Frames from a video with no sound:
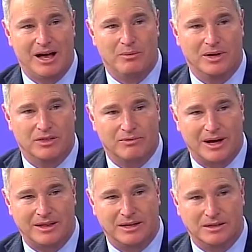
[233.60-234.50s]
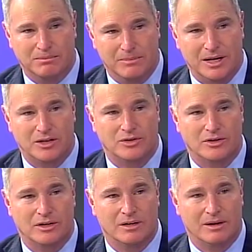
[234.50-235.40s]
and we thread these
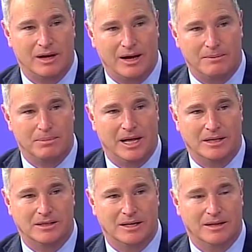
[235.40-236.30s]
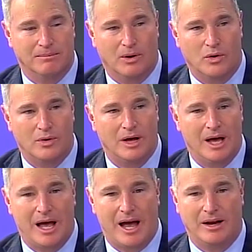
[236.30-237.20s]
miniature implants into the bone.
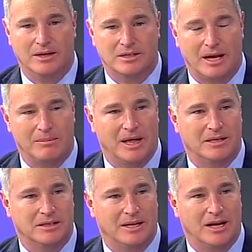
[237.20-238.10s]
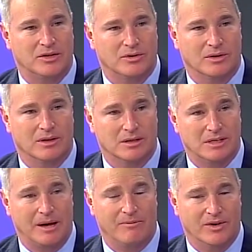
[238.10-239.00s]
And you stabilize the denture the
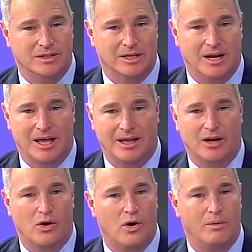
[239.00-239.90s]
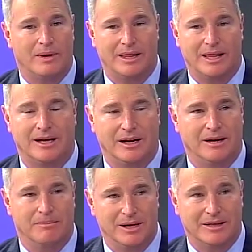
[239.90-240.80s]
same visit, and they go home can
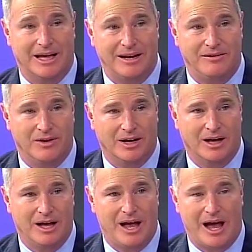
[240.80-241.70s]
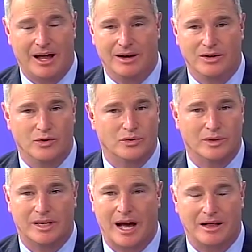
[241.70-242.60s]
eat a meal that evening. And
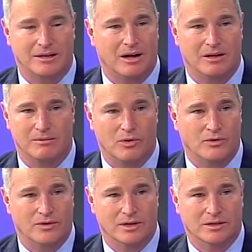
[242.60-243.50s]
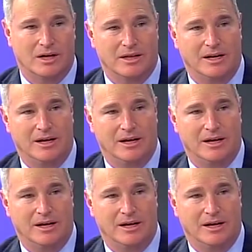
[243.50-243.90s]
usually Tylenol or Motrin is all they